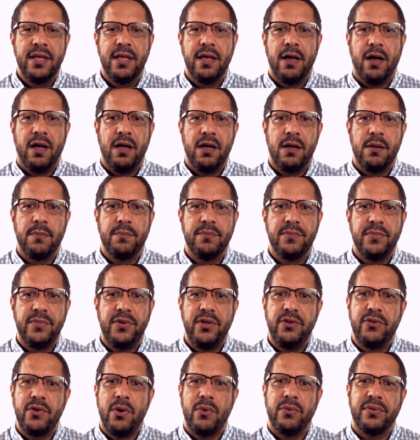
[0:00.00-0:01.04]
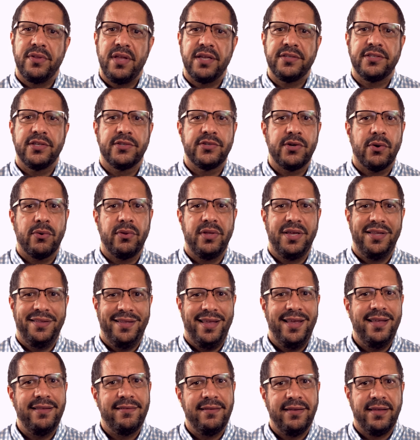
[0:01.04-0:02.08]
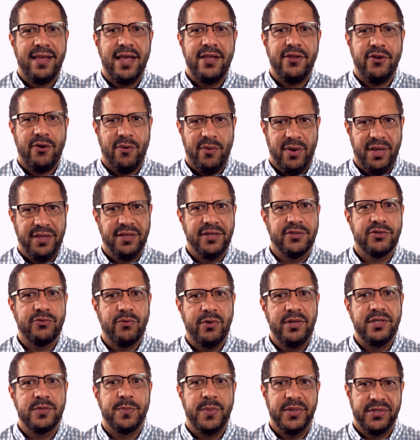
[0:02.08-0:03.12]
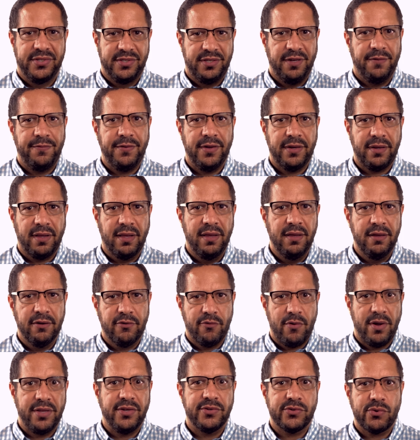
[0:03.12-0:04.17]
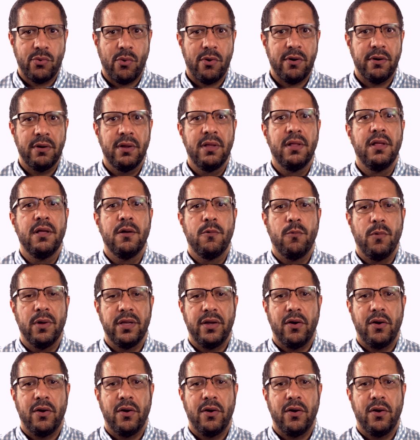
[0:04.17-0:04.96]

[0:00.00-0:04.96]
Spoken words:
you don't necessarily need to get your industry-specific credit score. What I